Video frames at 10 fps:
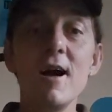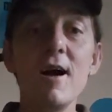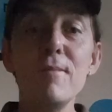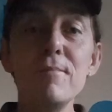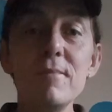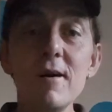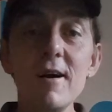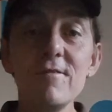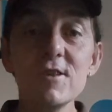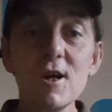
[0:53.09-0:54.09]

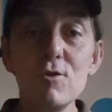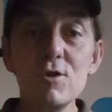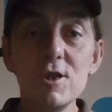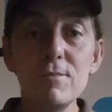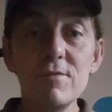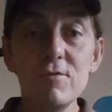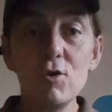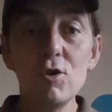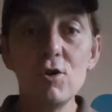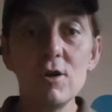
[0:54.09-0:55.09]
I have told you
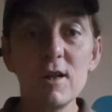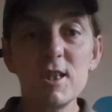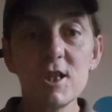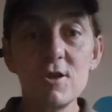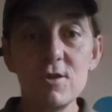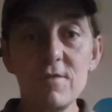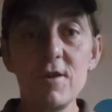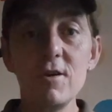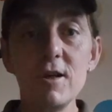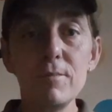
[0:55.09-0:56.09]
before, I showed you a
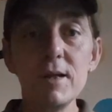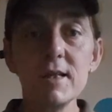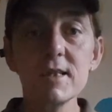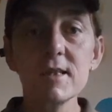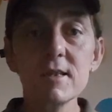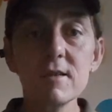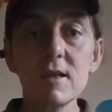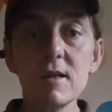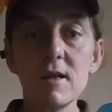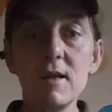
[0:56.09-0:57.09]
few little bits
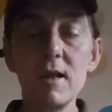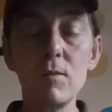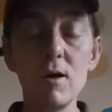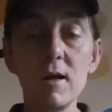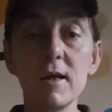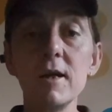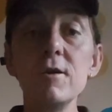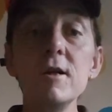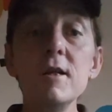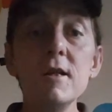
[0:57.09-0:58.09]
a little while ago.